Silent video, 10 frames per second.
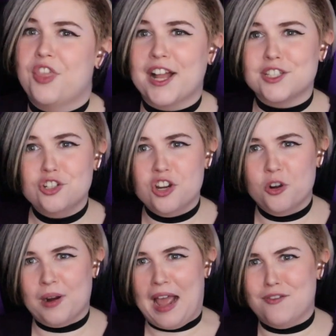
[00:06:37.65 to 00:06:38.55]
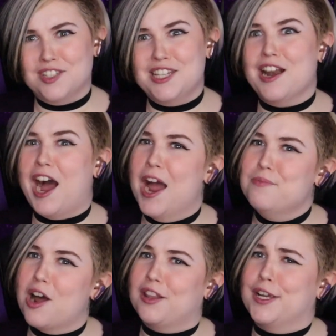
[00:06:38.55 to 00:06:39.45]
That's a new one I haven't seen.
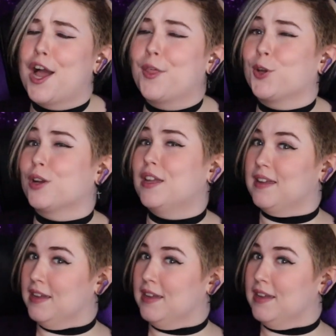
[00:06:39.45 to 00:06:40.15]
I'm not like other